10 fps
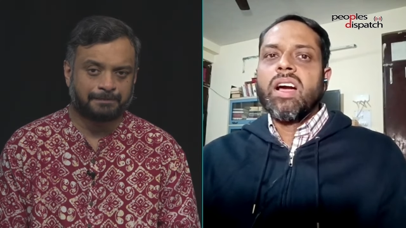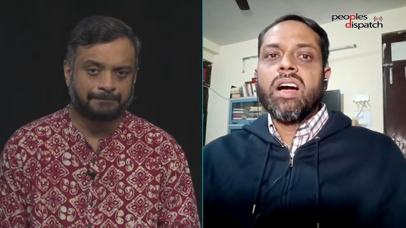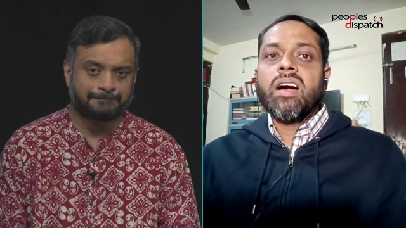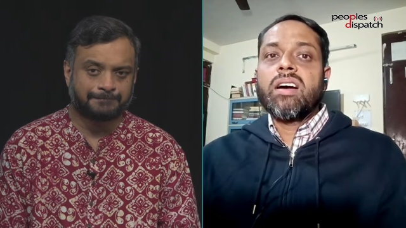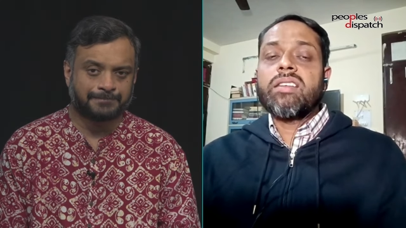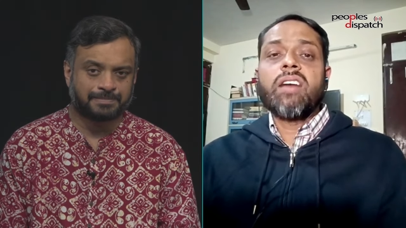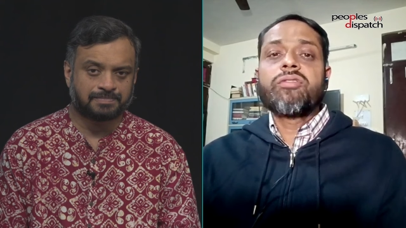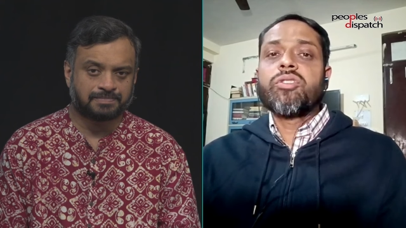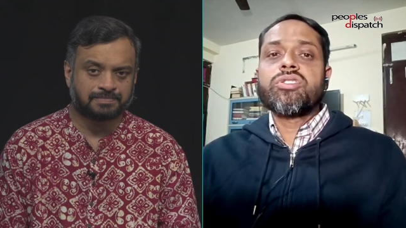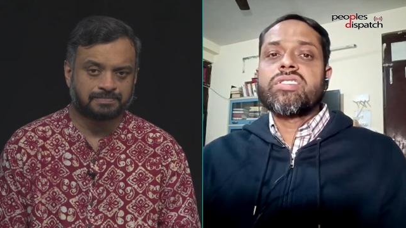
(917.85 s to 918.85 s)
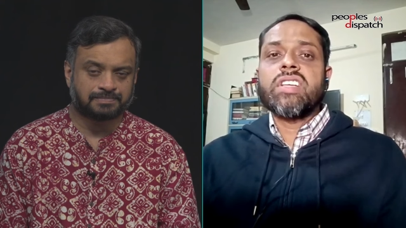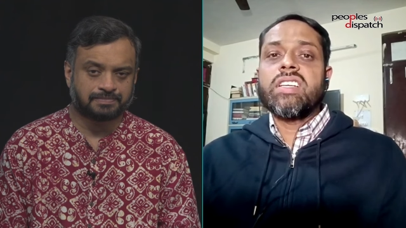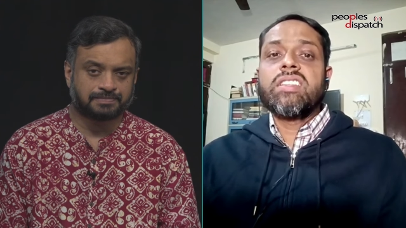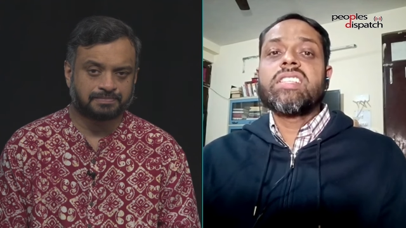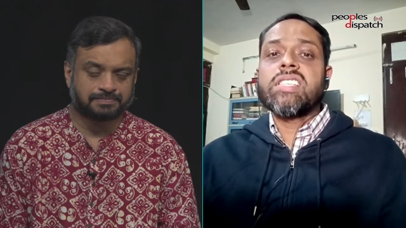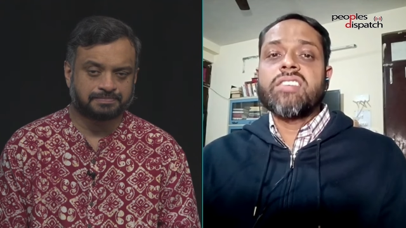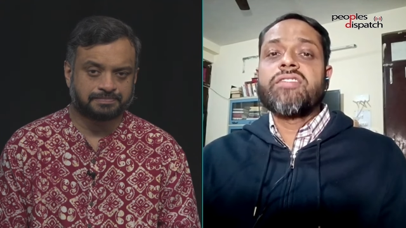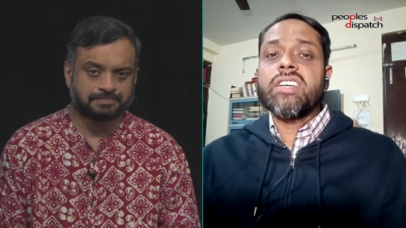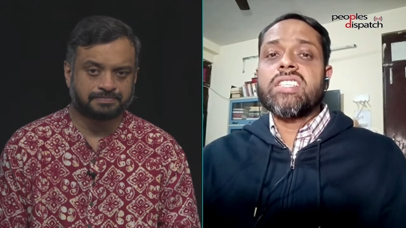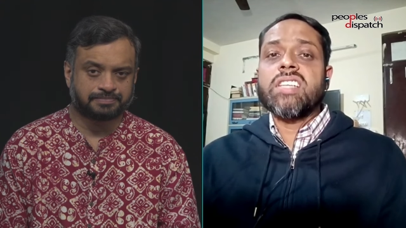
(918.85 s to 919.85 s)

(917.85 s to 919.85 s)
Speaker 1: Uh, of course, this is the first